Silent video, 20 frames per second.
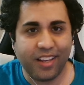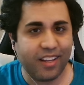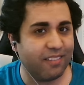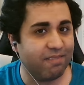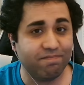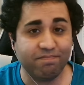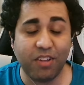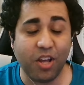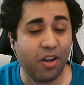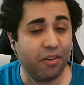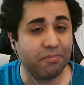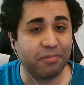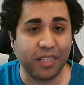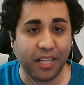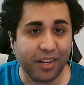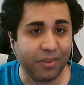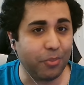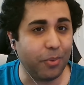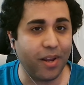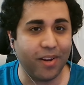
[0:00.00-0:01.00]
Nope,
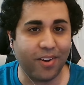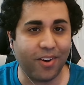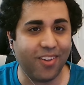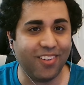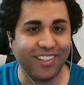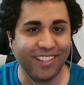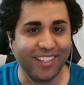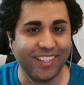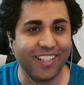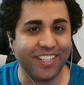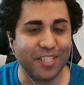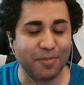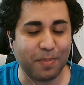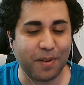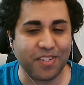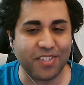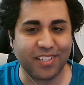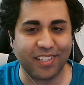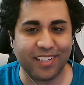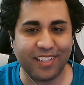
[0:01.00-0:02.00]
they went all in,
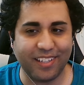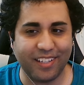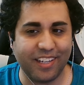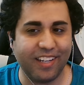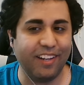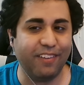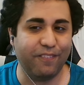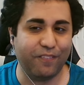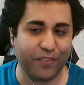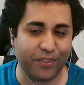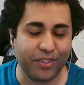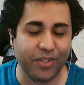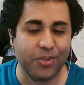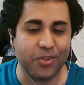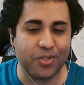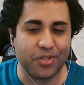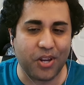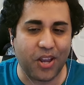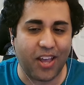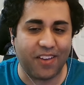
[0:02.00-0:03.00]
especially for
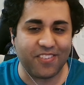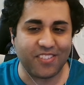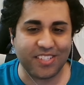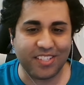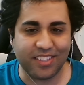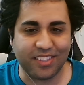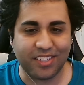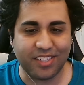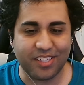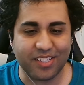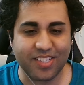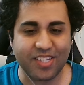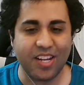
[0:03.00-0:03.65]
those who have seen this.